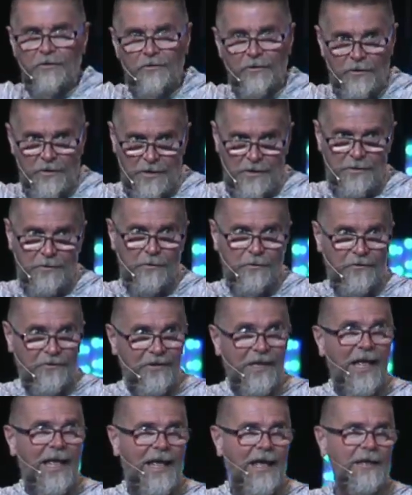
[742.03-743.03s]
to
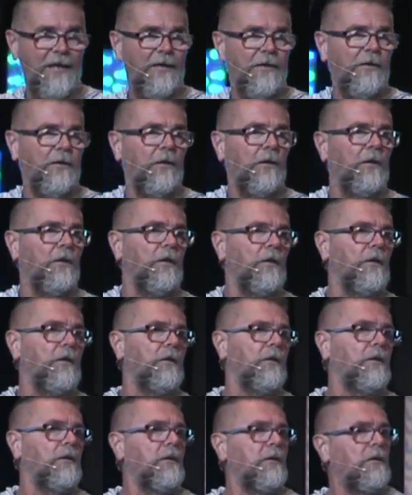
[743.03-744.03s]
understand
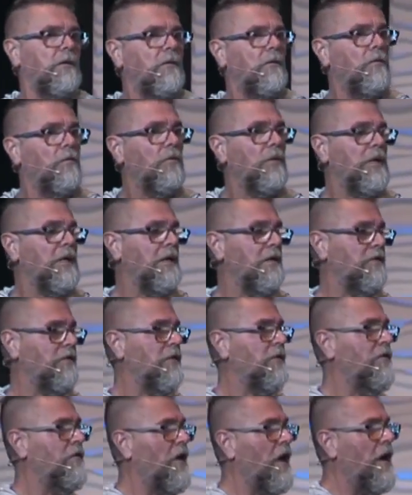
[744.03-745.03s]
what he's
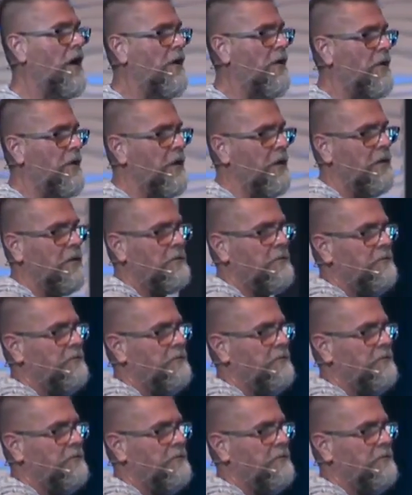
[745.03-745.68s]
desiring.